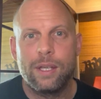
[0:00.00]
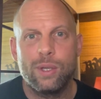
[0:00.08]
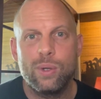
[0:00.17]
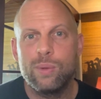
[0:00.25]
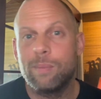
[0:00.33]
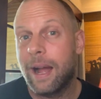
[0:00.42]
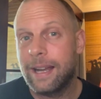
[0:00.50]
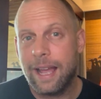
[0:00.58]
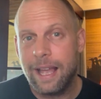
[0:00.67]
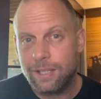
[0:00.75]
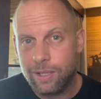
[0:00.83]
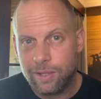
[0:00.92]
you might
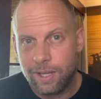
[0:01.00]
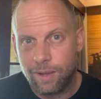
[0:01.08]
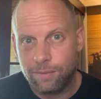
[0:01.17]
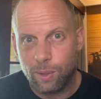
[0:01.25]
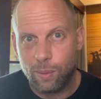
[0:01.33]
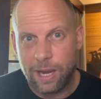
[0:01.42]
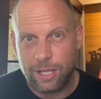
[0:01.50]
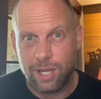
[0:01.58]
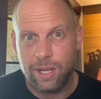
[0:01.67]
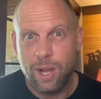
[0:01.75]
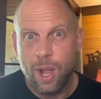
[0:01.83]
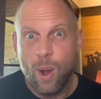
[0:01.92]
ask yourself the
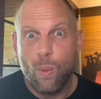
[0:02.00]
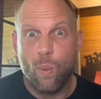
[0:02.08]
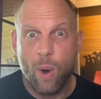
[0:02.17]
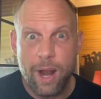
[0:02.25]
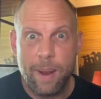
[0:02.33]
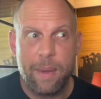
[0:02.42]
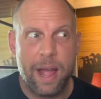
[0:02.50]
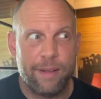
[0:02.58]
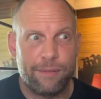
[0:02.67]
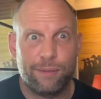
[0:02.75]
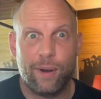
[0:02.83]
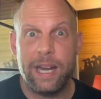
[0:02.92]
question, what am I
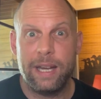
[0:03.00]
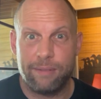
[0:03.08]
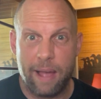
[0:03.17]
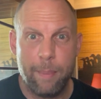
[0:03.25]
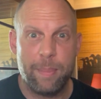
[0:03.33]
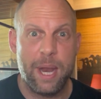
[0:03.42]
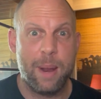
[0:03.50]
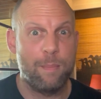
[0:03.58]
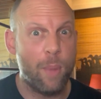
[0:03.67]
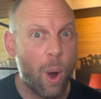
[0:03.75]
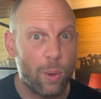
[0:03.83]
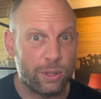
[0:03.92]
afraid of happening
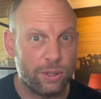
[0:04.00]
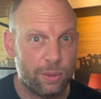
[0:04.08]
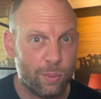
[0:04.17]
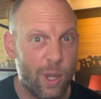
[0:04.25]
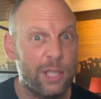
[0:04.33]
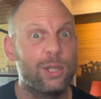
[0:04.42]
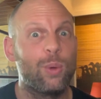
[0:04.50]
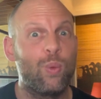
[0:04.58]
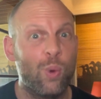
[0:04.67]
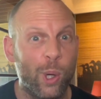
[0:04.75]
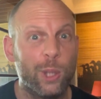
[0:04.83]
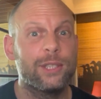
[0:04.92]
most? What's the
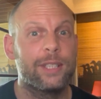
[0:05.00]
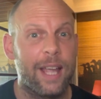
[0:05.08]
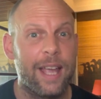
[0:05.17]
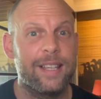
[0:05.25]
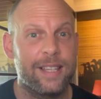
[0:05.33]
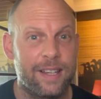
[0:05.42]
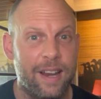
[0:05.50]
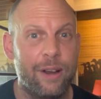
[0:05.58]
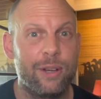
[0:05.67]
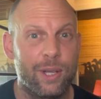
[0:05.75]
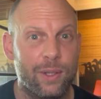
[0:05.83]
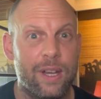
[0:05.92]
worst case
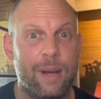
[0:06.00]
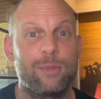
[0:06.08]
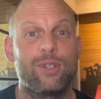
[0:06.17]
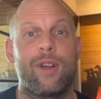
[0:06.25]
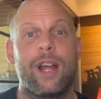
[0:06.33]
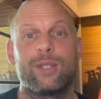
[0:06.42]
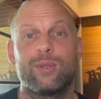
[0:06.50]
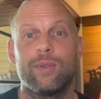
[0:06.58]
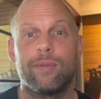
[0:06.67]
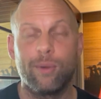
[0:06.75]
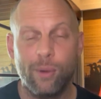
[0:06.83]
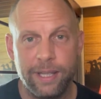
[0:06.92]
scenario that I'm trying to
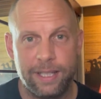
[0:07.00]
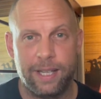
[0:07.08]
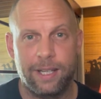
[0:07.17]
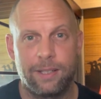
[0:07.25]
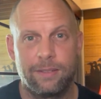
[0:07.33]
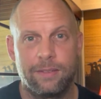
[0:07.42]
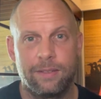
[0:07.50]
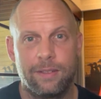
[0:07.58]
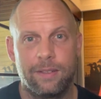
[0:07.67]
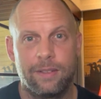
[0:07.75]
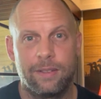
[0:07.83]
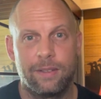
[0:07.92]
avoid here?
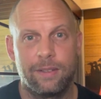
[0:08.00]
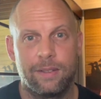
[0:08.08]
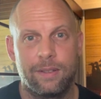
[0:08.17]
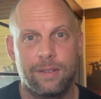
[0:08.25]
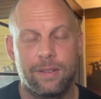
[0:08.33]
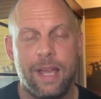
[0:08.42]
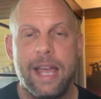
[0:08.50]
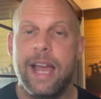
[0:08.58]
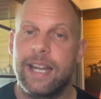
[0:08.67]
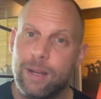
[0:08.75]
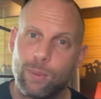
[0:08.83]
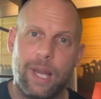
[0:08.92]

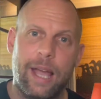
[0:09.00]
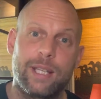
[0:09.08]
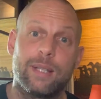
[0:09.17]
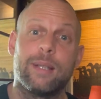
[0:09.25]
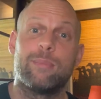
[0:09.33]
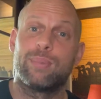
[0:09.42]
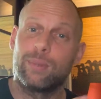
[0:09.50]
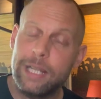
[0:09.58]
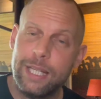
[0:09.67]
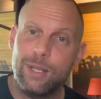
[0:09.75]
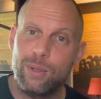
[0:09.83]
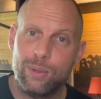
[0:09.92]
And that will likely
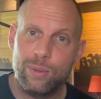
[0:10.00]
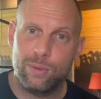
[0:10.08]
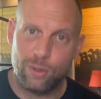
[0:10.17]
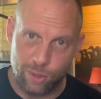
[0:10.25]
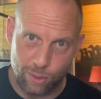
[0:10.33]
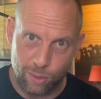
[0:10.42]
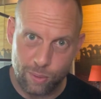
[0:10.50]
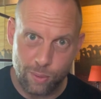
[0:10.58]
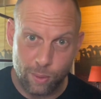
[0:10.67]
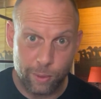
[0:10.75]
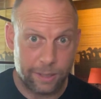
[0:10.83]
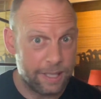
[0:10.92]
bring you
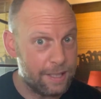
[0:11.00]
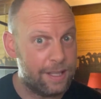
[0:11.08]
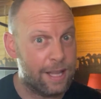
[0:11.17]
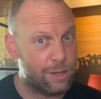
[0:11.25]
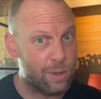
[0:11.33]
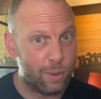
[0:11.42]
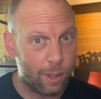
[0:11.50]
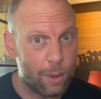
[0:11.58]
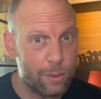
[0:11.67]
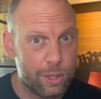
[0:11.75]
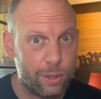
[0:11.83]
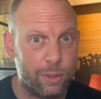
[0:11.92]
to, or at least get you
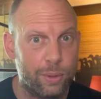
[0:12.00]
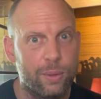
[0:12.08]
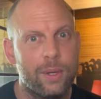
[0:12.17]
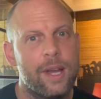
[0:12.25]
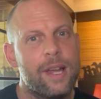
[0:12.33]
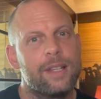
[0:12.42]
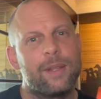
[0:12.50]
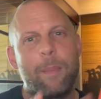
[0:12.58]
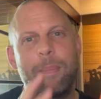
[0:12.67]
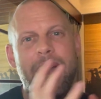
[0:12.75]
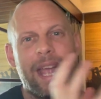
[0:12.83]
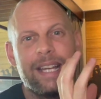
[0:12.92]
closer to, the
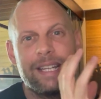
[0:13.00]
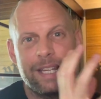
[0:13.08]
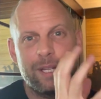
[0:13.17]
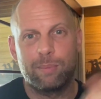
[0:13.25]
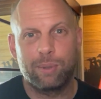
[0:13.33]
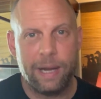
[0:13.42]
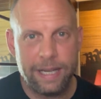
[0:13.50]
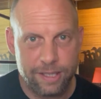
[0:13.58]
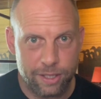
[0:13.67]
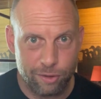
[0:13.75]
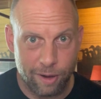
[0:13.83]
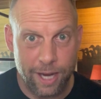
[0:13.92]
pain that your brain
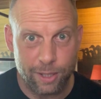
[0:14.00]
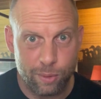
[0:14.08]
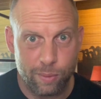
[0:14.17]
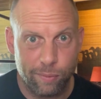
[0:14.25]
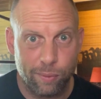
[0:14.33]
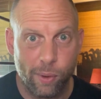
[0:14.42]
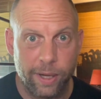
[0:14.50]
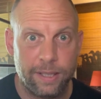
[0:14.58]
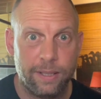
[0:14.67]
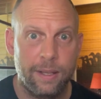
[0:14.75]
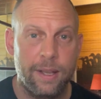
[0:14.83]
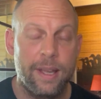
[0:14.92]
is trying to
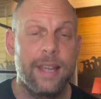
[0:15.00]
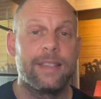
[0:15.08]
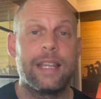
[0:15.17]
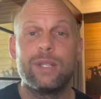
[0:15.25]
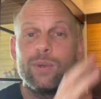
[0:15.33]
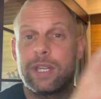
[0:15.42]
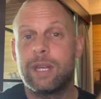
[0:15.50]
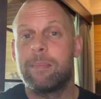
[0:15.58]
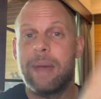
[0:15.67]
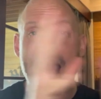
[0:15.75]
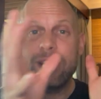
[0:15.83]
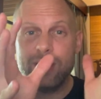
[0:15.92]
avoid. then you can
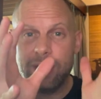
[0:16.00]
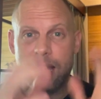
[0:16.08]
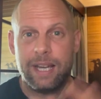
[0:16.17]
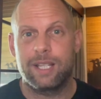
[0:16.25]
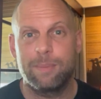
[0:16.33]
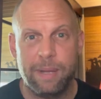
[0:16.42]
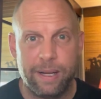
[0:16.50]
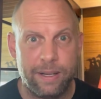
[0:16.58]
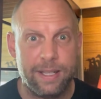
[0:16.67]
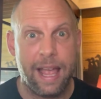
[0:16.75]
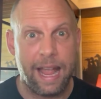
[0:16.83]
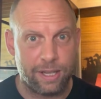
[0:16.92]
imagine that
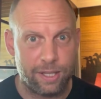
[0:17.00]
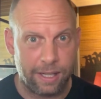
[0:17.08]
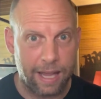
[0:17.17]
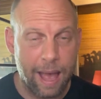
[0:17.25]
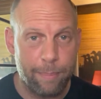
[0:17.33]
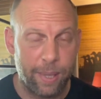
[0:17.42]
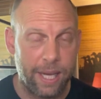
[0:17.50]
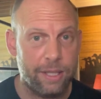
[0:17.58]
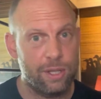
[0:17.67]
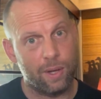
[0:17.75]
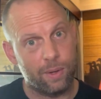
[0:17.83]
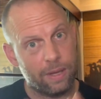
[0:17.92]
experience actually happening.
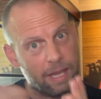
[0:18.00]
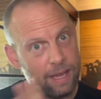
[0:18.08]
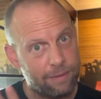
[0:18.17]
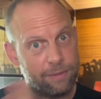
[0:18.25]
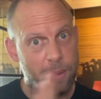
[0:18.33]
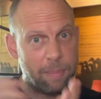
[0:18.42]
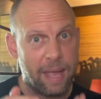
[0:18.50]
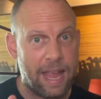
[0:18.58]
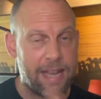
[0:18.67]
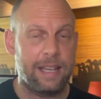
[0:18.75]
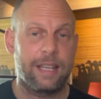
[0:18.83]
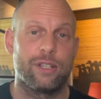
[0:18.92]
So if the
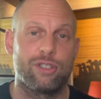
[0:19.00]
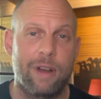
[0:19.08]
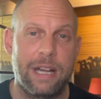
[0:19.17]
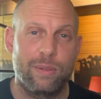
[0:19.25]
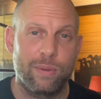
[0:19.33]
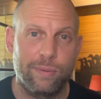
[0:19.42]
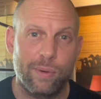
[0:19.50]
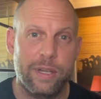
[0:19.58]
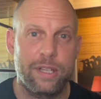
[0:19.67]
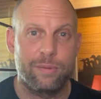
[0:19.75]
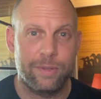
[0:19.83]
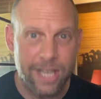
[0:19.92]
pain that you're trying to
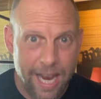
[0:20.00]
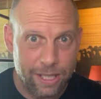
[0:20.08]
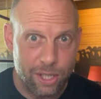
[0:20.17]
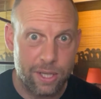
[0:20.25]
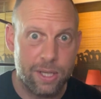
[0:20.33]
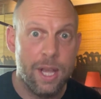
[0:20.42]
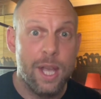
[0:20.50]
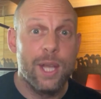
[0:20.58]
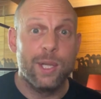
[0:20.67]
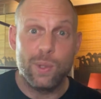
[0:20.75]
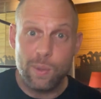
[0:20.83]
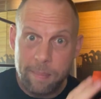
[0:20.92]
avoid is rejection,
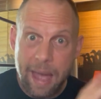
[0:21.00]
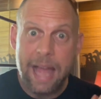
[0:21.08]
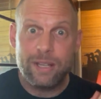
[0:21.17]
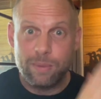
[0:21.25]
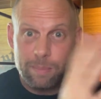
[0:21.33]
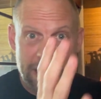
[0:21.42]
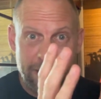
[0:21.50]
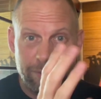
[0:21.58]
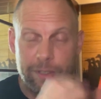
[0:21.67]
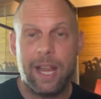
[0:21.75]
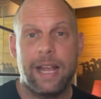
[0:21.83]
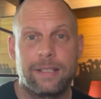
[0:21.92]
you imagine being
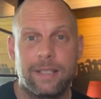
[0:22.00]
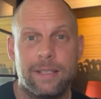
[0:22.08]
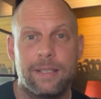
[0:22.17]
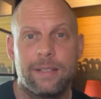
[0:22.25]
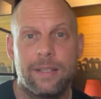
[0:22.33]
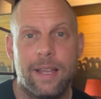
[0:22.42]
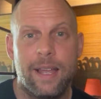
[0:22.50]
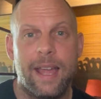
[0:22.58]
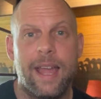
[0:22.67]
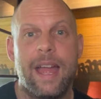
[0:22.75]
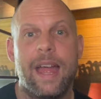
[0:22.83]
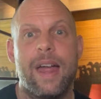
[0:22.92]
rejected,
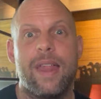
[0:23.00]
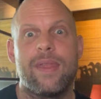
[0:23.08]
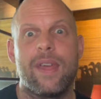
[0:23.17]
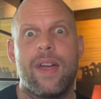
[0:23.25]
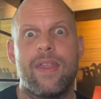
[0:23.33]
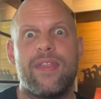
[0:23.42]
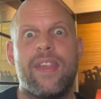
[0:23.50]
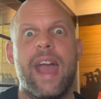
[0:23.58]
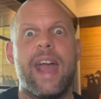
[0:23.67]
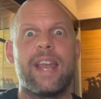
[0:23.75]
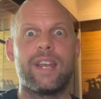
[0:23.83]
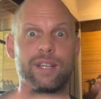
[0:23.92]
and
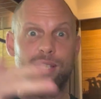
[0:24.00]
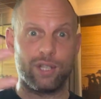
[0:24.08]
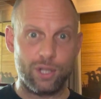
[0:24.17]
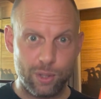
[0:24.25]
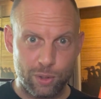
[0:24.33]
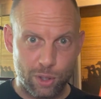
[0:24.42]
then you